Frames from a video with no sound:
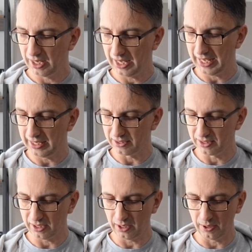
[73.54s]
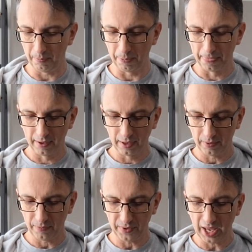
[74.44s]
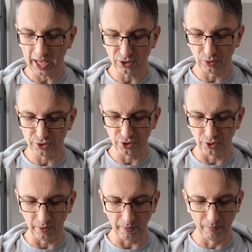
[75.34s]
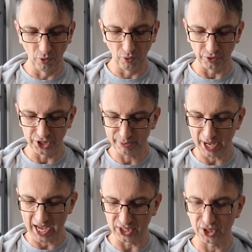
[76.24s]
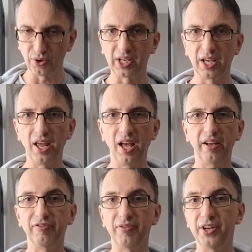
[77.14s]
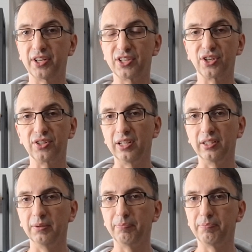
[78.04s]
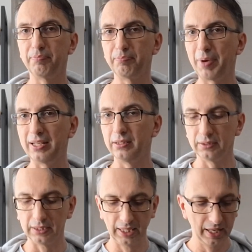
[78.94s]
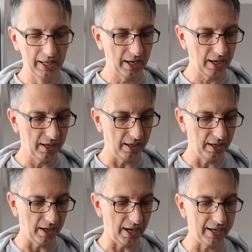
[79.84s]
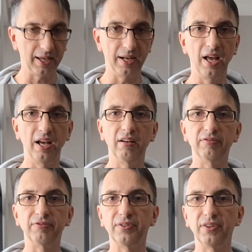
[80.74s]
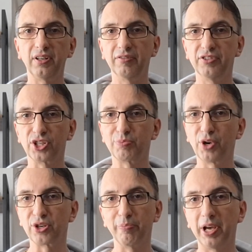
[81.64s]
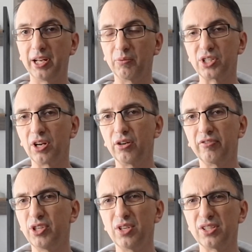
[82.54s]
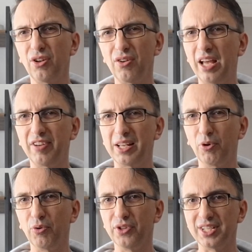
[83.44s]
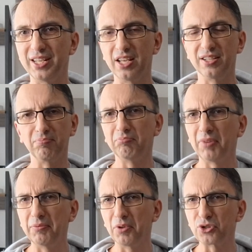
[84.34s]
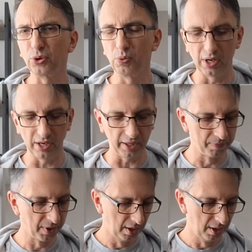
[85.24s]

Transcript: And it has also more space, so I can have an external little pedal. I can have the expression pedal, which a lot of units don't have anymore these days. I'm not sure why.